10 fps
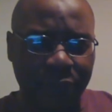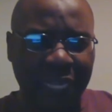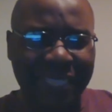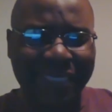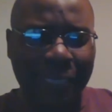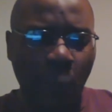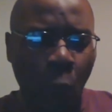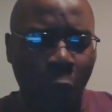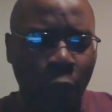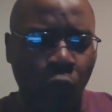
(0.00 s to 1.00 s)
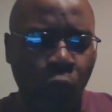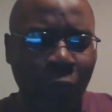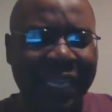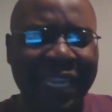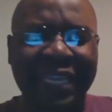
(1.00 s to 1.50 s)
someone
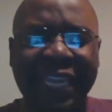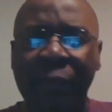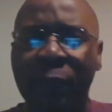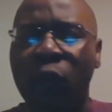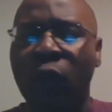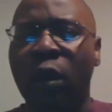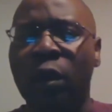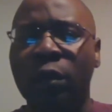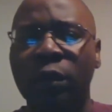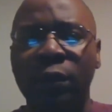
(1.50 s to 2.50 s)
really did me wrong.